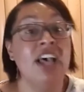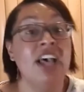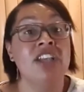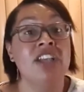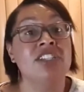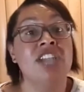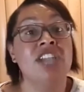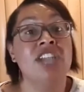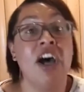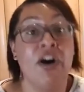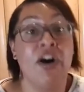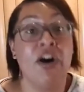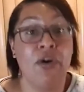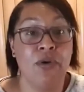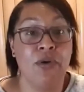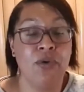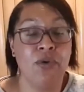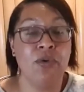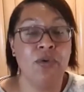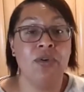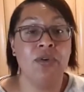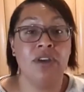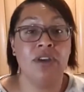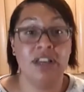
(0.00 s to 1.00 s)

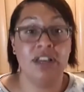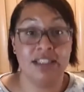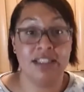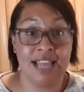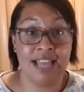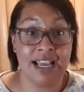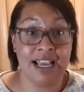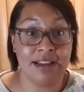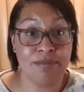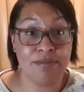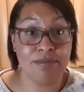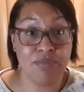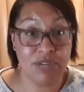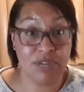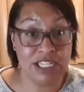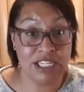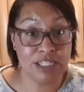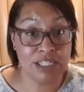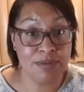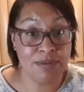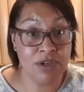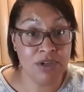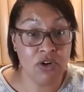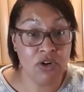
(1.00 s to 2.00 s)
So that
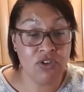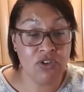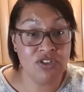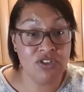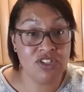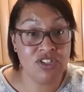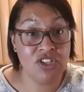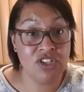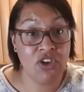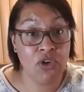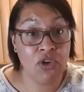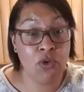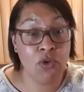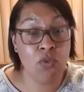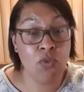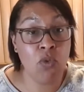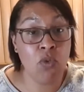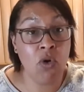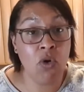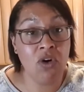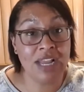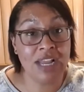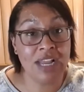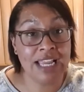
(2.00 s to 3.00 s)
brings me on to,
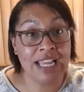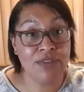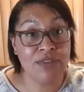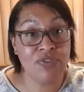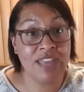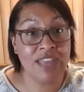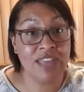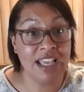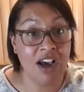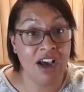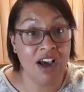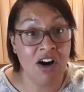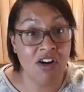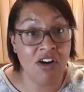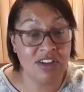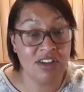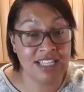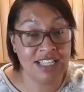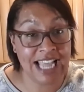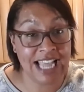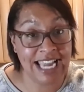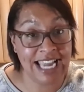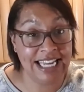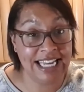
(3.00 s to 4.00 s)
what if they aren't
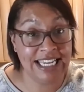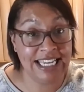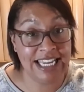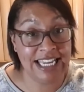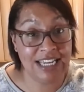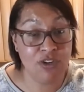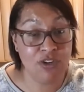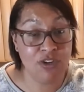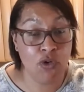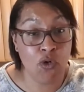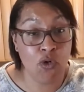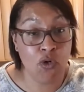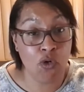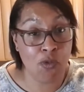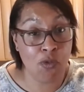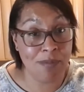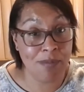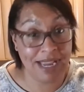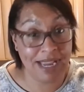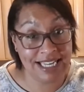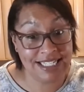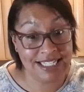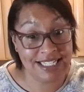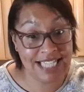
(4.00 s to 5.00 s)
gaining or
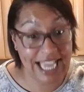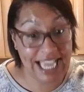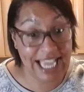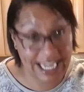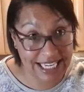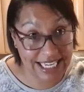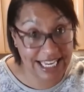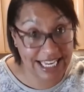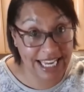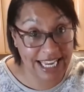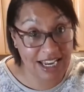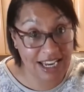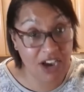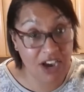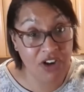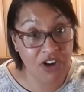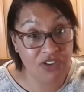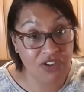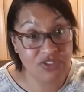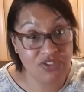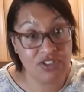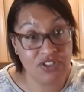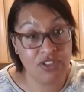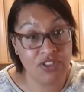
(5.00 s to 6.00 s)
maintaining
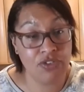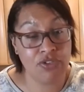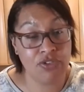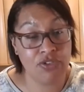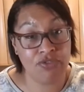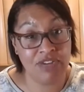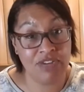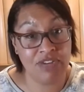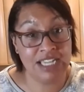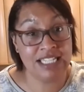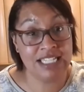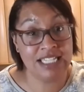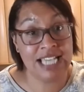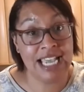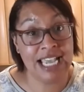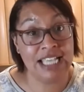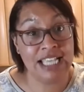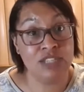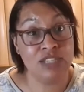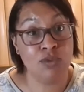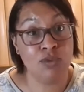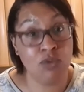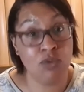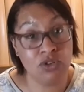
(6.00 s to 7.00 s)
after the 3
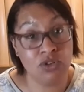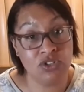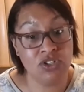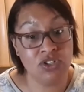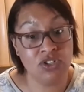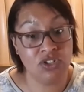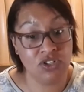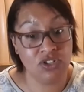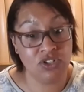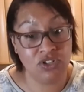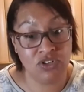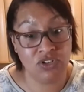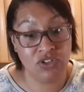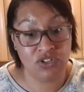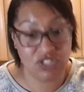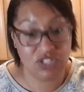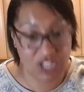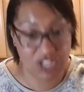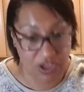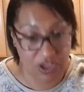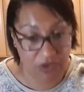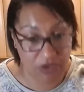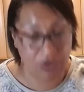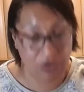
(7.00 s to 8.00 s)
days? What do you
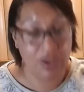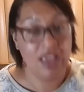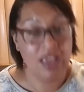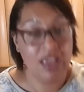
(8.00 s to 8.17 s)
do?